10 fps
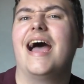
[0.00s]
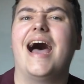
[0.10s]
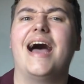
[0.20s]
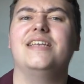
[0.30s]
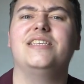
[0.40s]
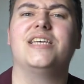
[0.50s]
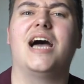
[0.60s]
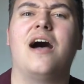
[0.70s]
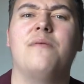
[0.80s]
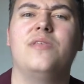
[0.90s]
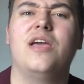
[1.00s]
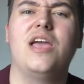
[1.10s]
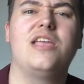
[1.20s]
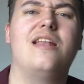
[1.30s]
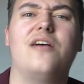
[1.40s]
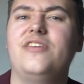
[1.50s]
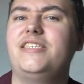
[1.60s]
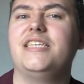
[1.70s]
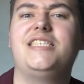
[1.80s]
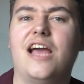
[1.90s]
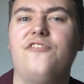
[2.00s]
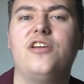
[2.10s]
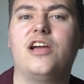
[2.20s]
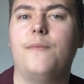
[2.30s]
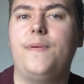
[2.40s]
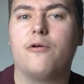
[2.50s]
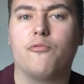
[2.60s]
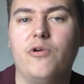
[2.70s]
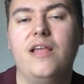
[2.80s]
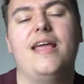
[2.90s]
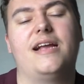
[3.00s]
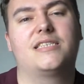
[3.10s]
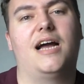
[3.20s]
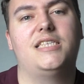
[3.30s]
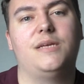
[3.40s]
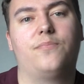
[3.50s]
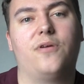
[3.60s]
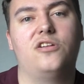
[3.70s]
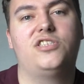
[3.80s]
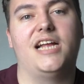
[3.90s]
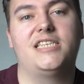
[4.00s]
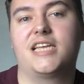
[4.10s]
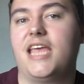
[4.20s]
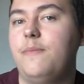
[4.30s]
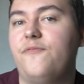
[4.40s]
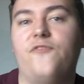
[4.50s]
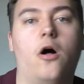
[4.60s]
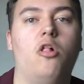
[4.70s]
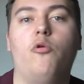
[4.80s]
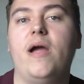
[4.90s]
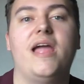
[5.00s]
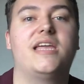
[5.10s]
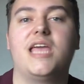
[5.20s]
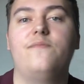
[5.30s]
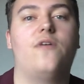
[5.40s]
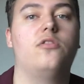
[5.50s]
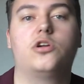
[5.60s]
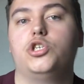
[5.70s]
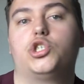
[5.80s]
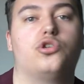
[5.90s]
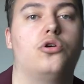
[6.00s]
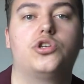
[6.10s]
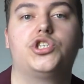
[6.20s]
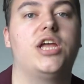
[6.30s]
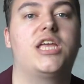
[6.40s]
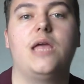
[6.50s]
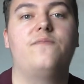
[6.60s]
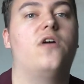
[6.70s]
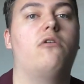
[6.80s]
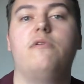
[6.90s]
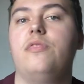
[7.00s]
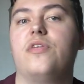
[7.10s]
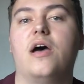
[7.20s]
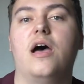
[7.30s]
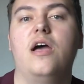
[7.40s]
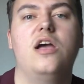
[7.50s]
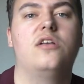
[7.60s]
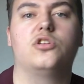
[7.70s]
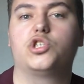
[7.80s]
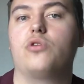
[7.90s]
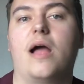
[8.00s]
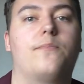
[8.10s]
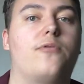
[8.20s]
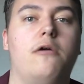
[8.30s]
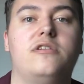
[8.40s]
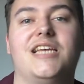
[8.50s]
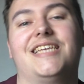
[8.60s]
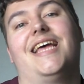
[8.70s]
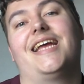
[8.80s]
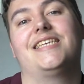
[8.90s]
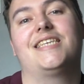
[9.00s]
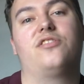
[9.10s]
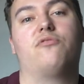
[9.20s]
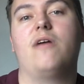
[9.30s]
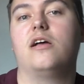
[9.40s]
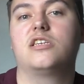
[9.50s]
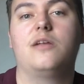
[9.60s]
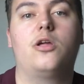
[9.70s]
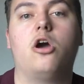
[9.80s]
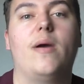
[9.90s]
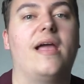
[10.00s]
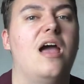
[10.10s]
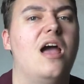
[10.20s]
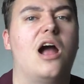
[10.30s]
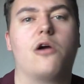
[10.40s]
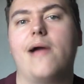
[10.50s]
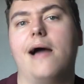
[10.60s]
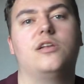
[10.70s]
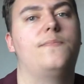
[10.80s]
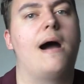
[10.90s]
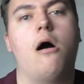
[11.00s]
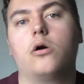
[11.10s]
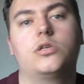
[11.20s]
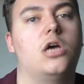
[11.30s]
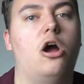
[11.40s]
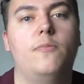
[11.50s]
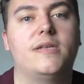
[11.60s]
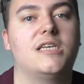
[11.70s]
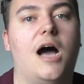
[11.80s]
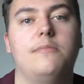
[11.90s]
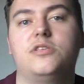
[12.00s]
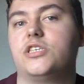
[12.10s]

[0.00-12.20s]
And, um, you know, this is definitely going to be a really exciting project. Keep following, keep following the construction, keep following the, the track process. Like it said, the rails are going to be coming around about October time.